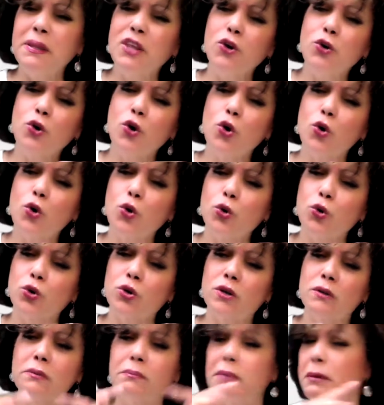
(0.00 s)
they're hurt.
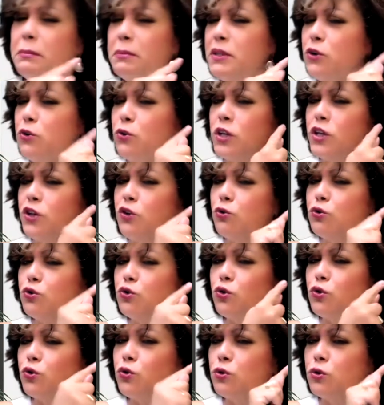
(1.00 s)
Maybe their ears
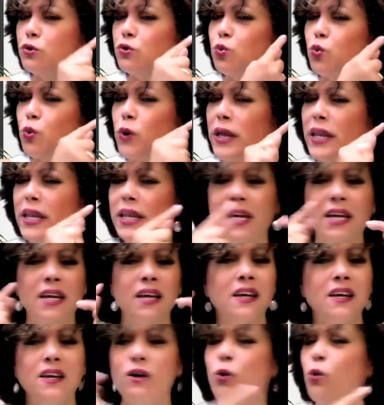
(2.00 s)
hurt, duele,
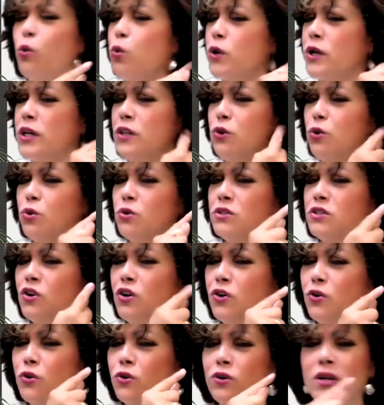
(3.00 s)
oídos
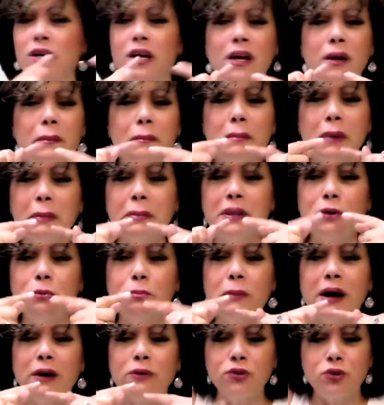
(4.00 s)
hurt. Maybe their
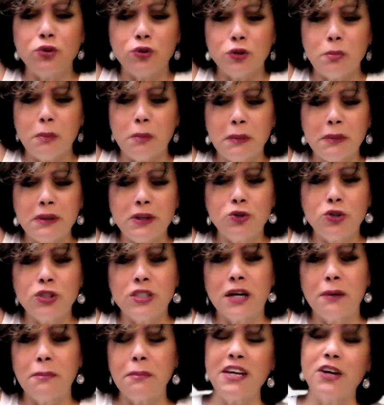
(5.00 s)
mouth hurts, maybe their
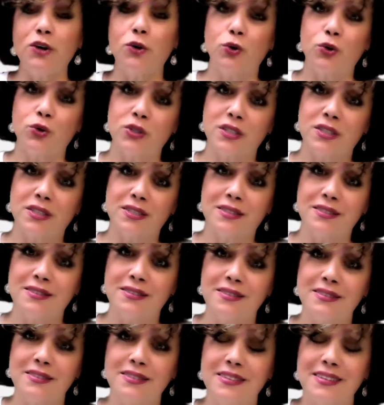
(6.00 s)
tummy hurts.
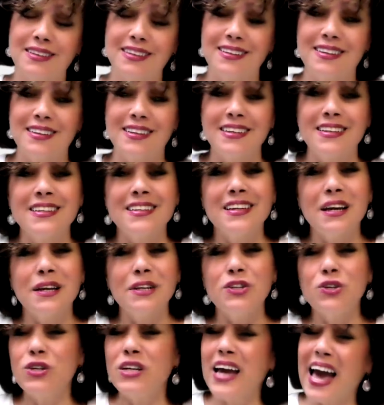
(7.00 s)

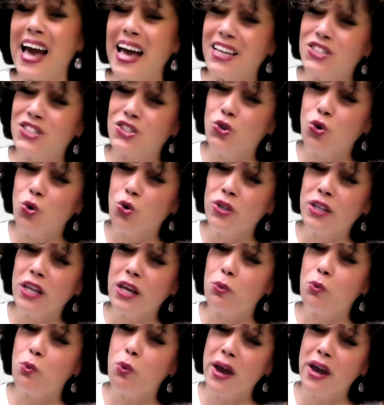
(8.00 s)
You can ask, ¿dónde?
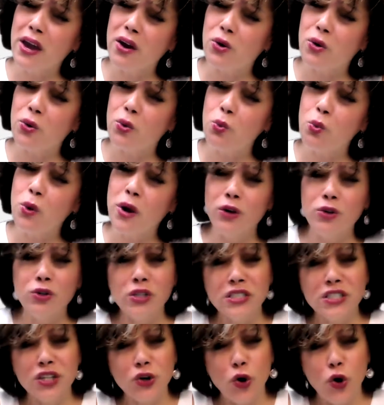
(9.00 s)
Where? Where
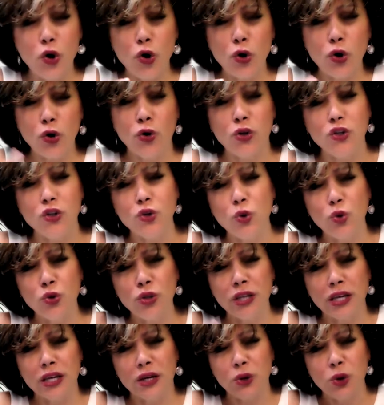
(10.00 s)
does it hurt?
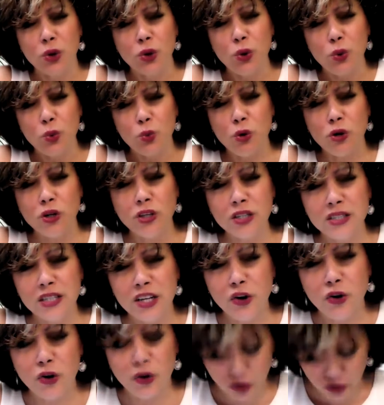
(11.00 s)
¿Dónde? Where does it
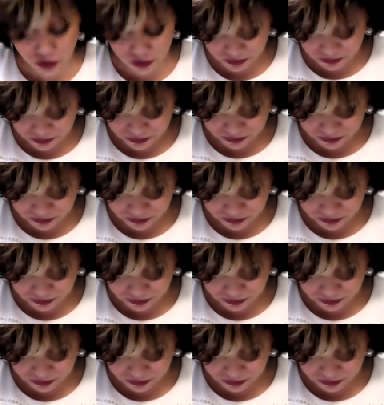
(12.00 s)
hurt?